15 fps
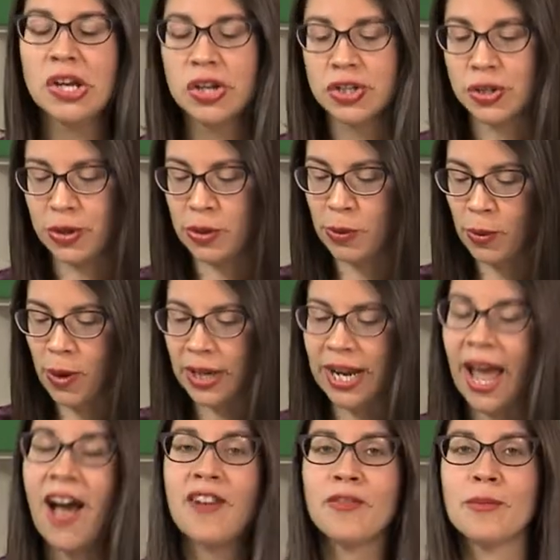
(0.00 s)
So you want to
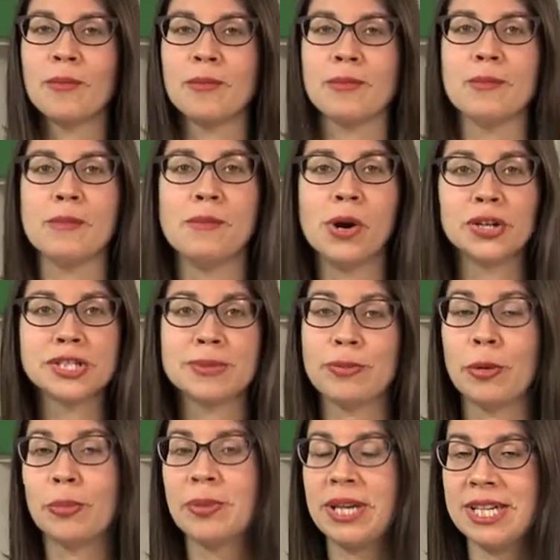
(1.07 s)
have
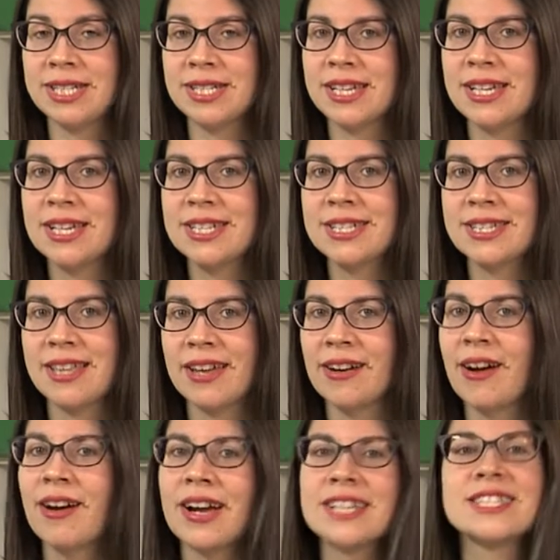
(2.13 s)
multiple pieces that
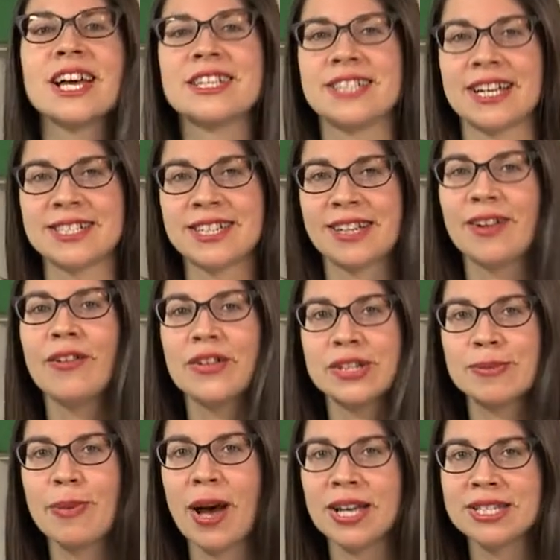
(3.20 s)
are as identical as
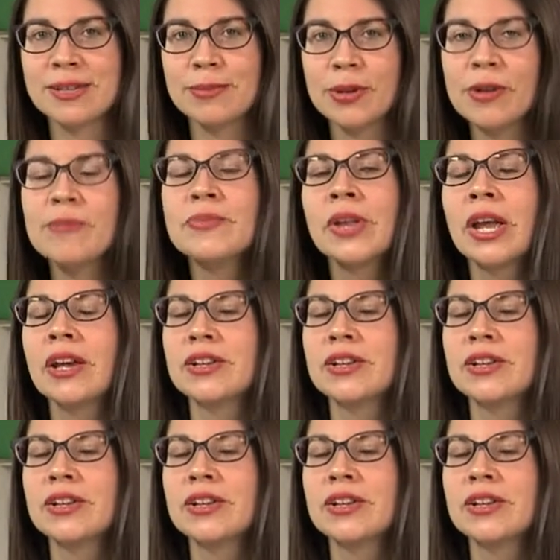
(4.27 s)
possible